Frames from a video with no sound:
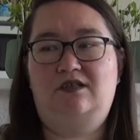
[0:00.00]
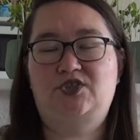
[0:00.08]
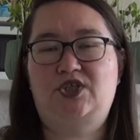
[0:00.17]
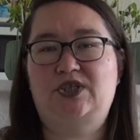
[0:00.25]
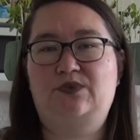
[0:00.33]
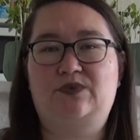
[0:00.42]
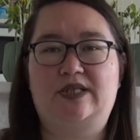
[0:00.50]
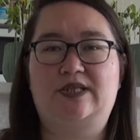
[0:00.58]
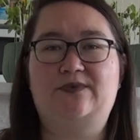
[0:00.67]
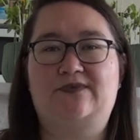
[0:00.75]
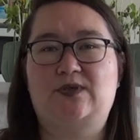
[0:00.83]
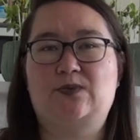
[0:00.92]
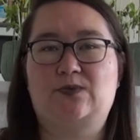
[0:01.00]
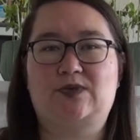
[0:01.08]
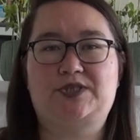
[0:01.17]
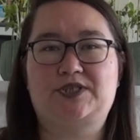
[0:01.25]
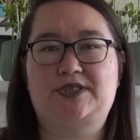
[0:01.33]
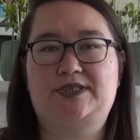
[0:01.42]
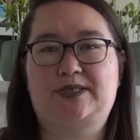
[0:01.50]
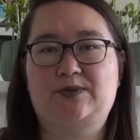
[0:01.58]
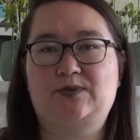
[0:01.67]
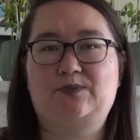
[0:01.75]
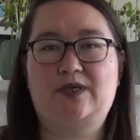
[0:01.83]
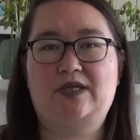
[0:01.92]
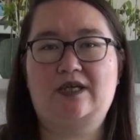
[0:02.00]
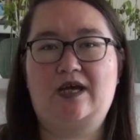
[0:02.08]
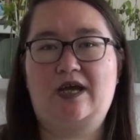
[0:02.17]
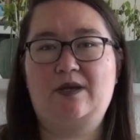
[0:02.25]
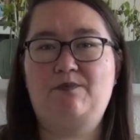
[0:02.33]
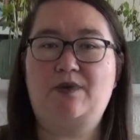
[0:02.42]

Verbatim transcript: she really wishes there would be a